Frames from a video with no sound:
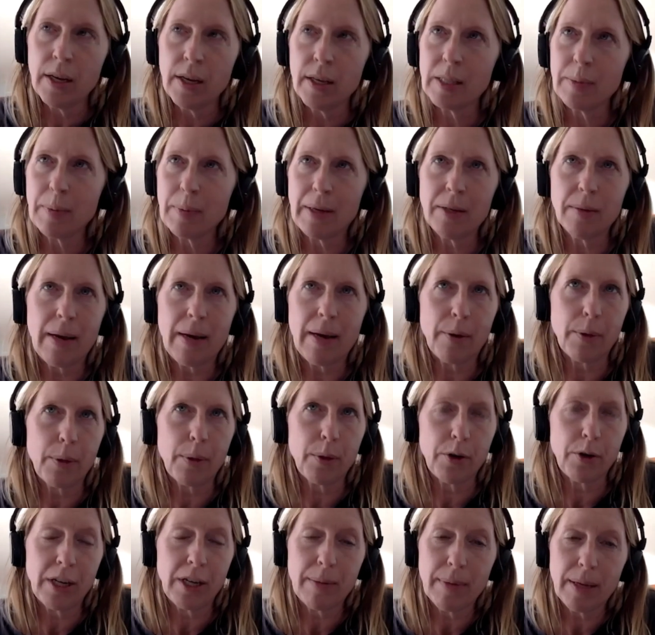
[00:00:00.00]
spend about
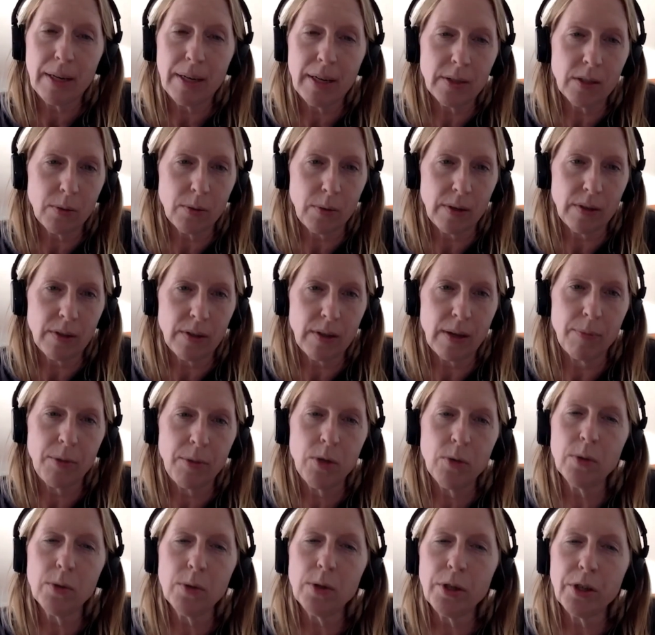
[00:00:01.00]
thirty minutes with them,
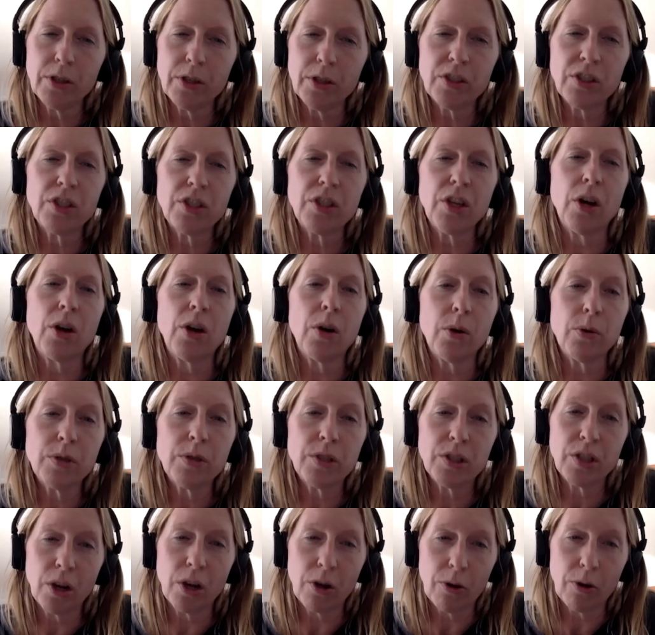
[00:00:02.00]
you will learn so,
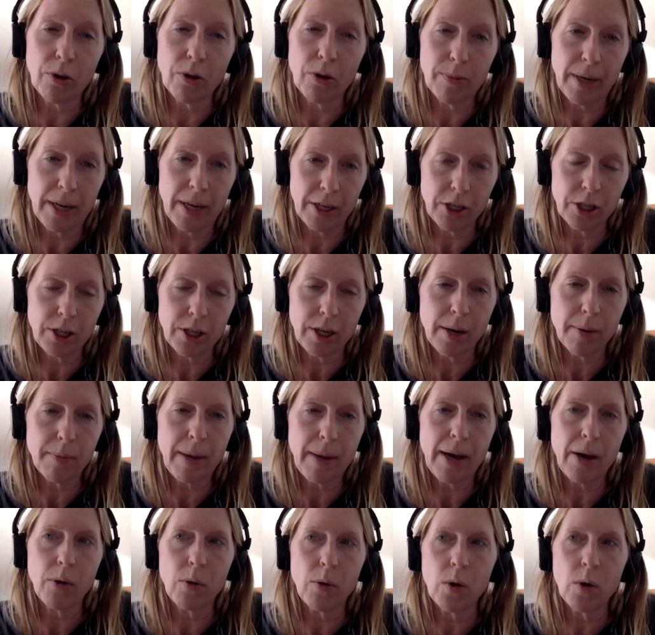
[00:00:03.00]
so much about